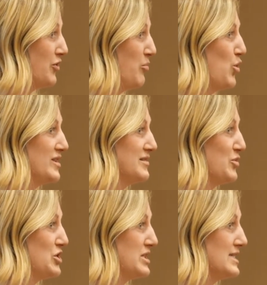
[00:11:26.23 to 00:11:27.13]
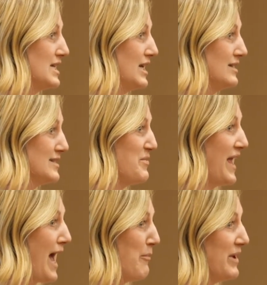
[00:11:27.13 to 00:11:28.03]
a poison emergency. Something
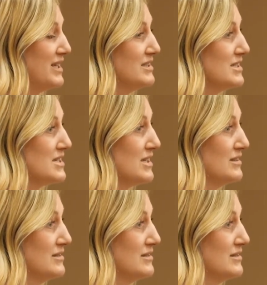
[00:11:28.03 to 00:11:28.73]
happens,